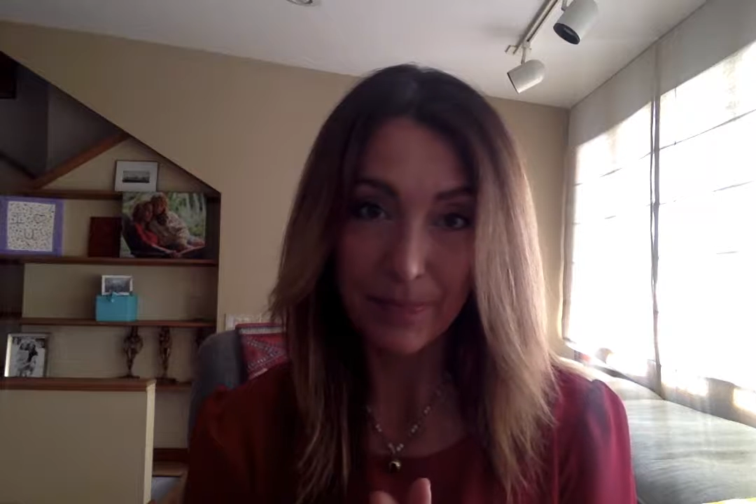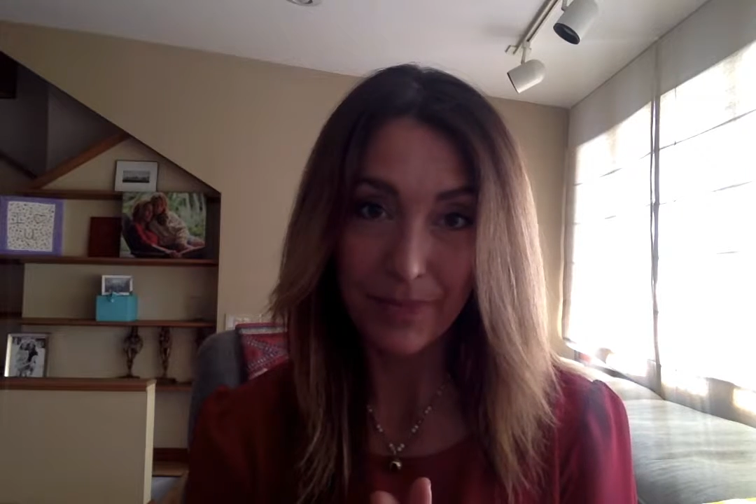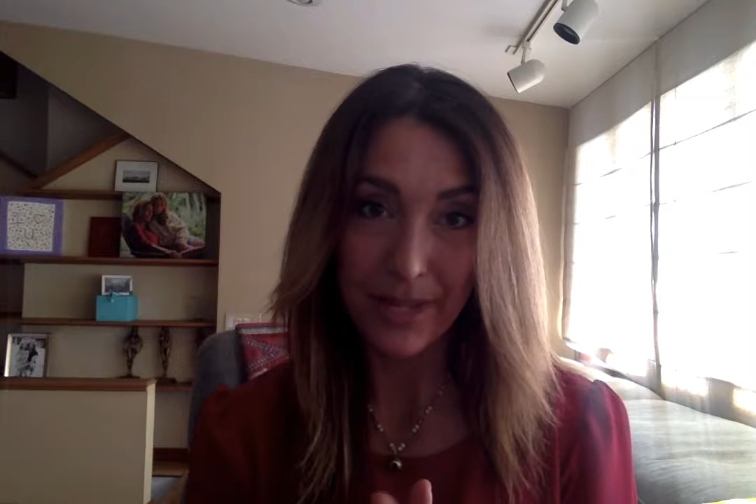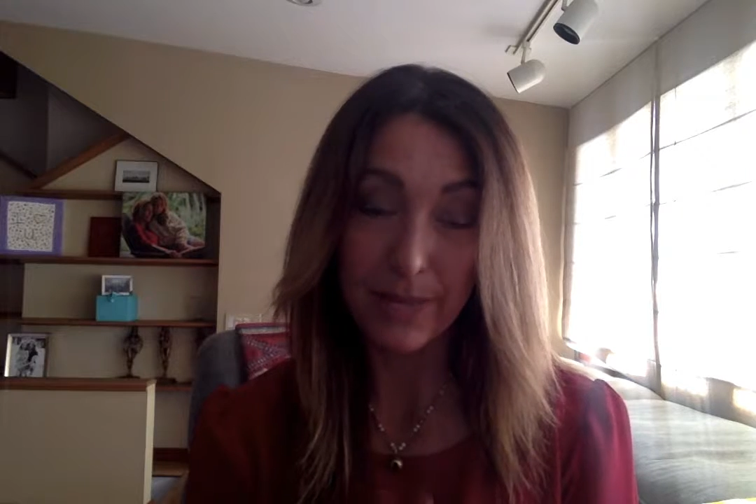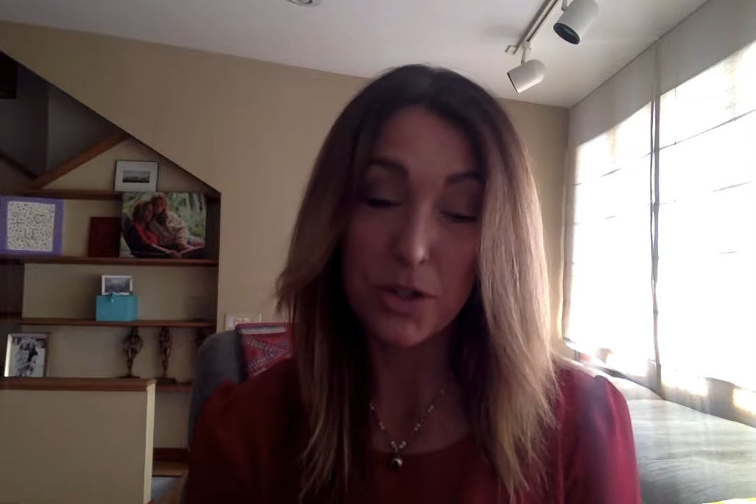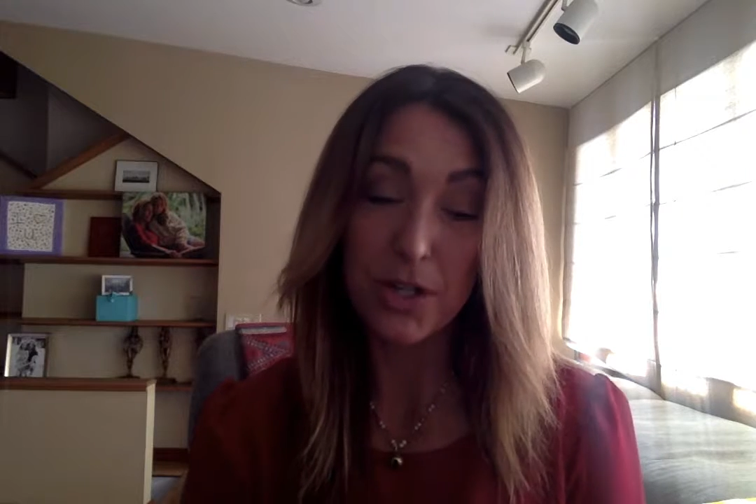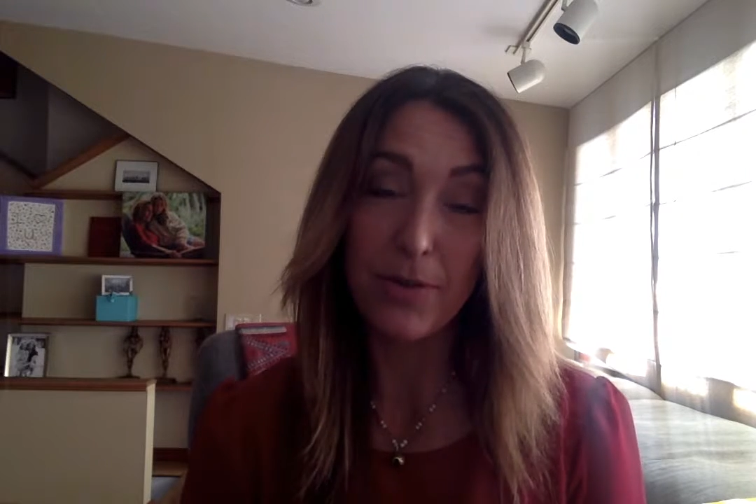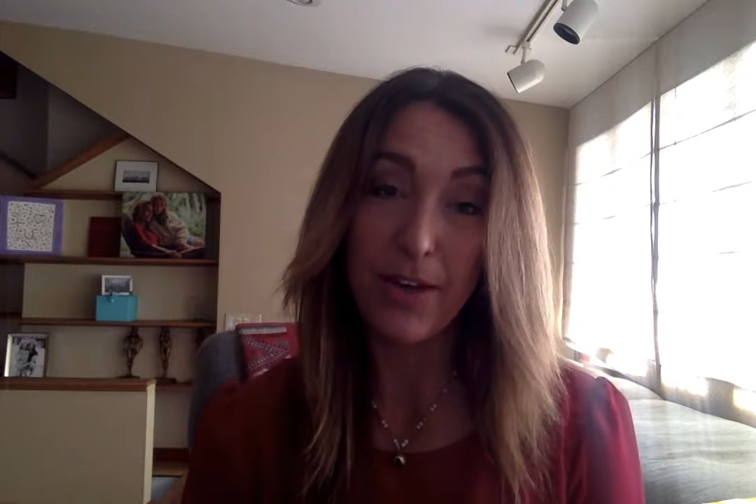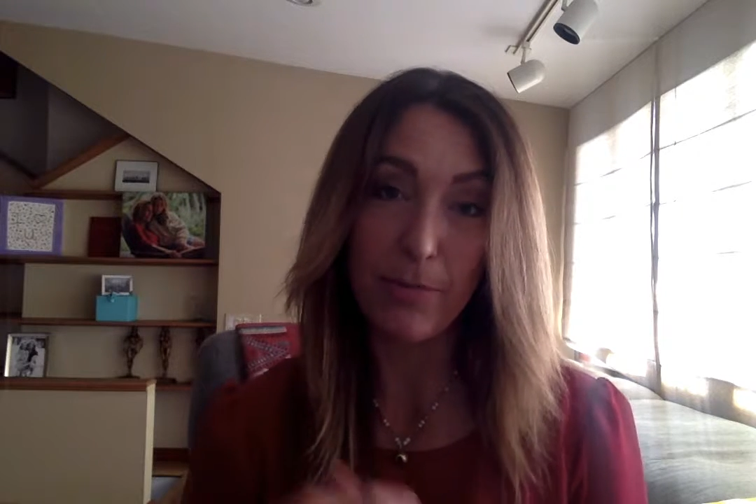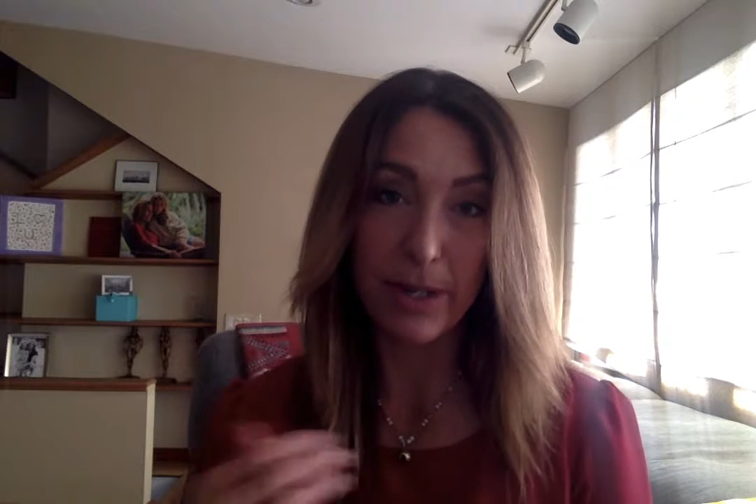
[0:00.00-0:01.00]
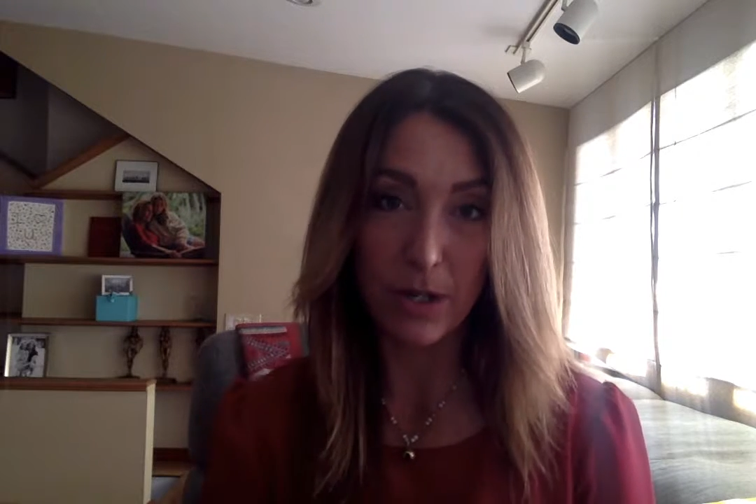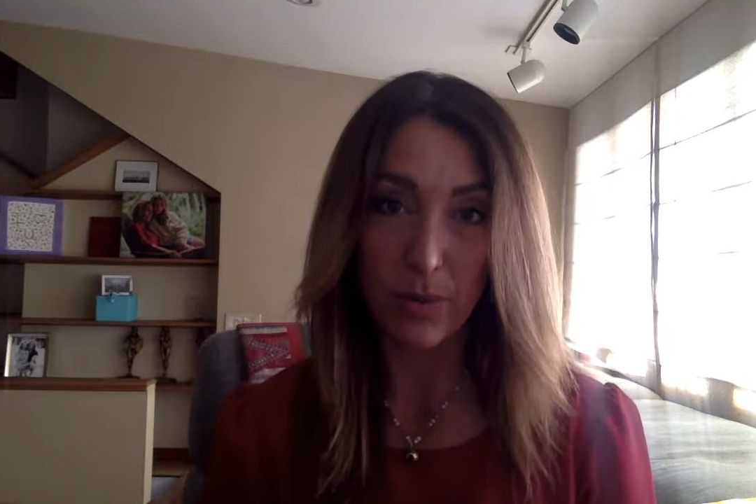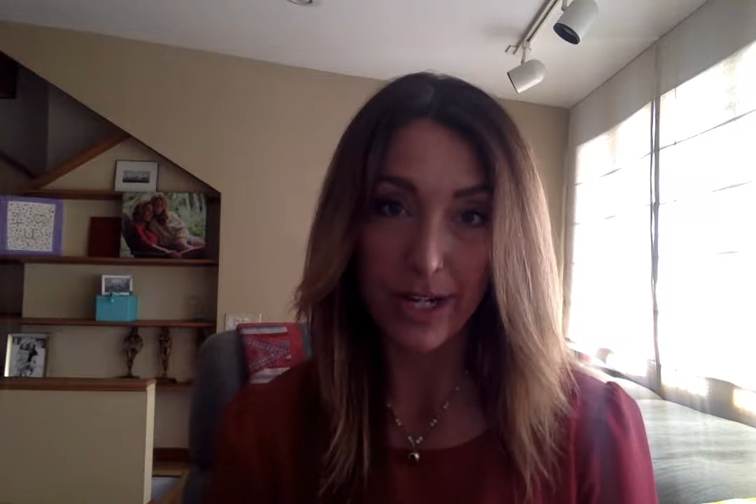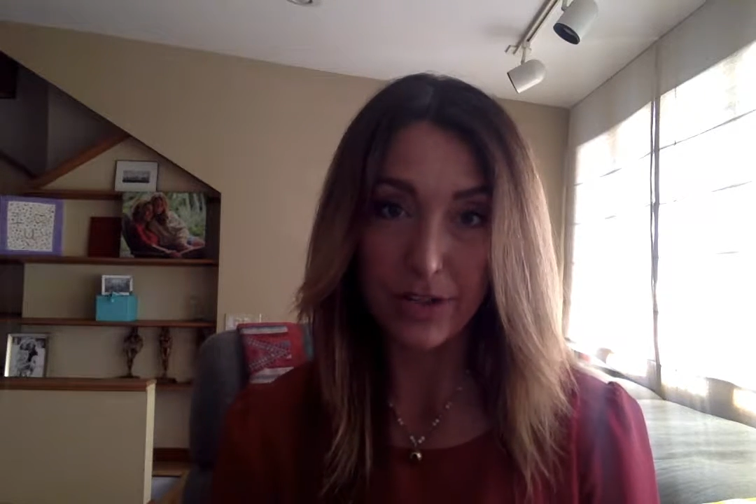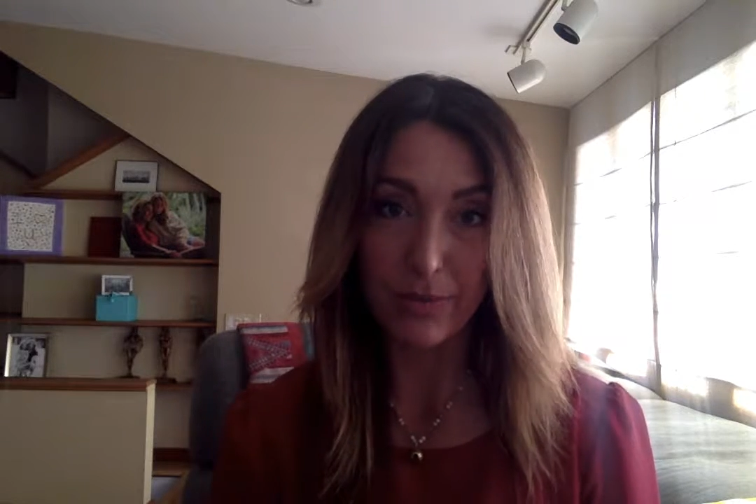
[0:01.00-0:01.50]
Okay, especially if you have a bigger
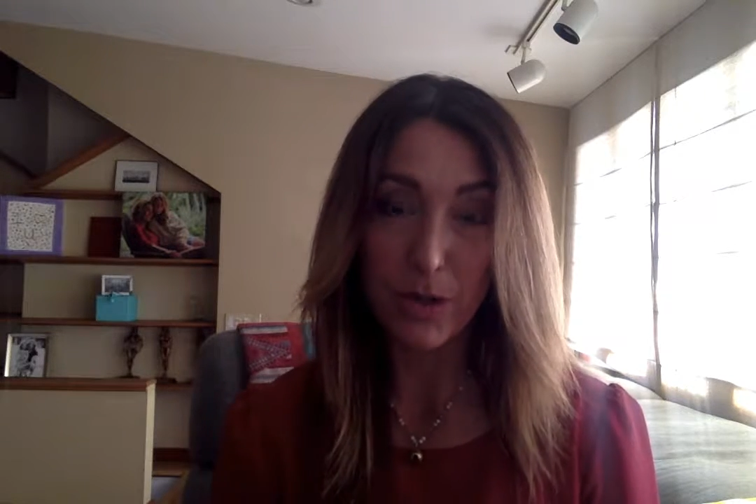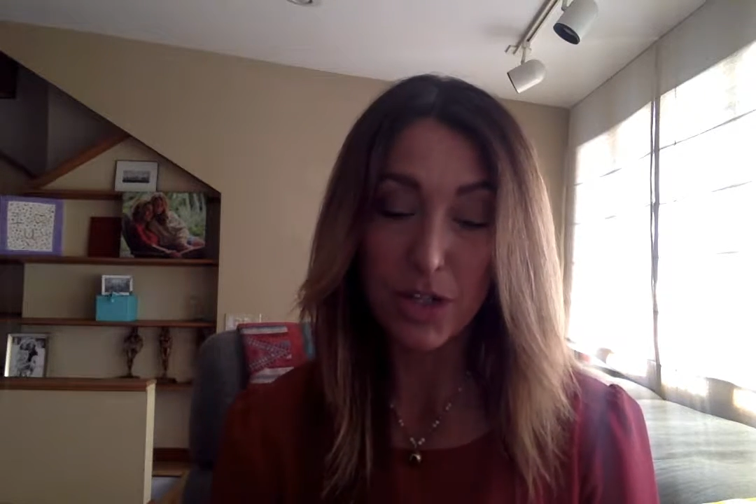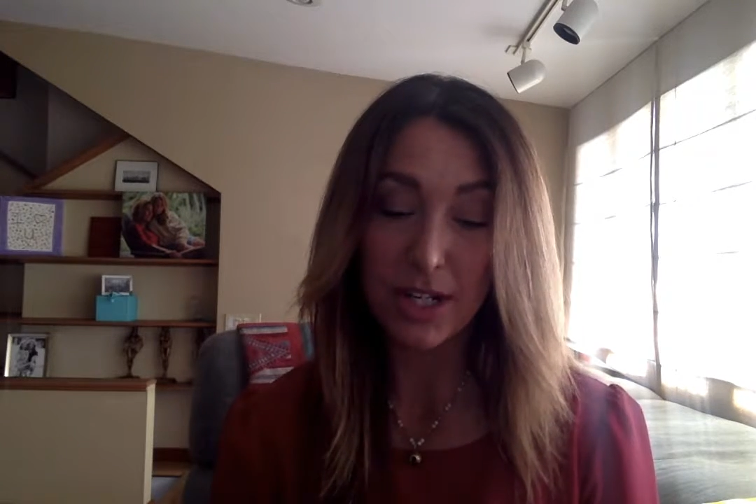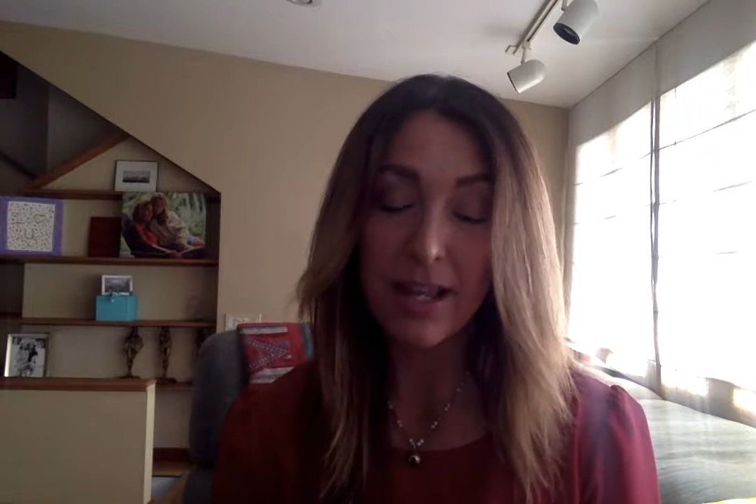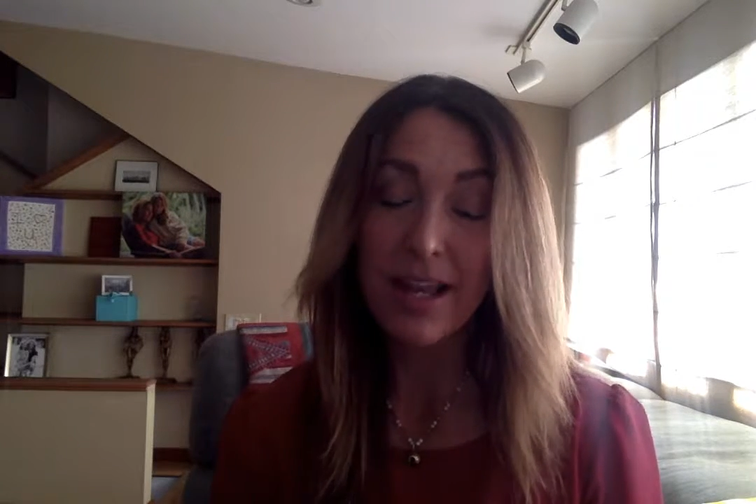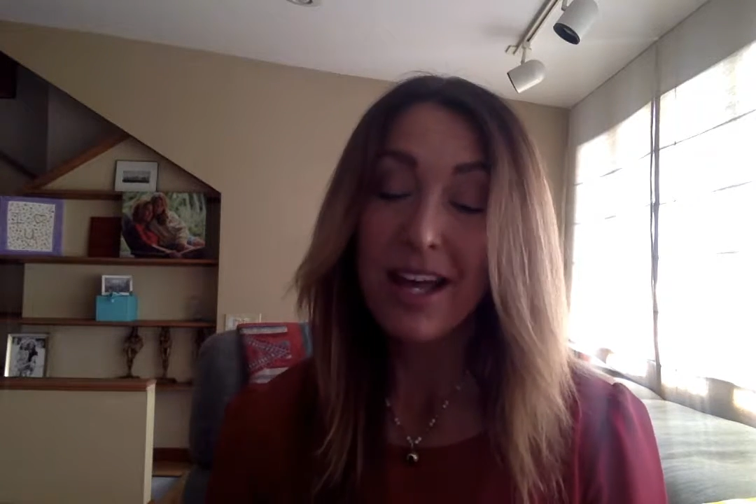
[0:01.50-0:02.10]
range of motion